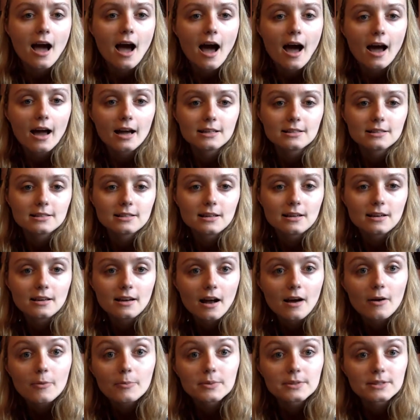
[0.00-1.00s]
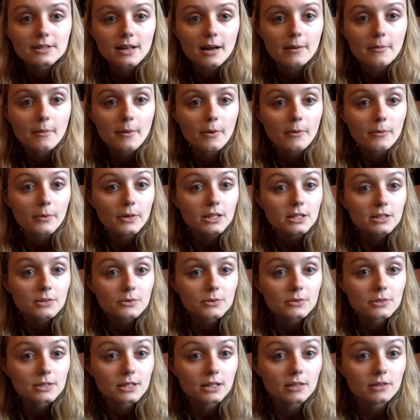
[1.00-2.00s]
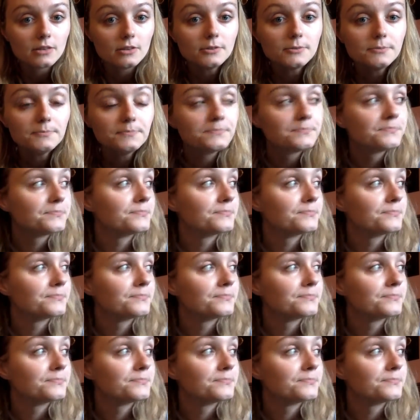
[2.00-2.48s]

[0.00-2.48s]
I sit it out beside my windowsill.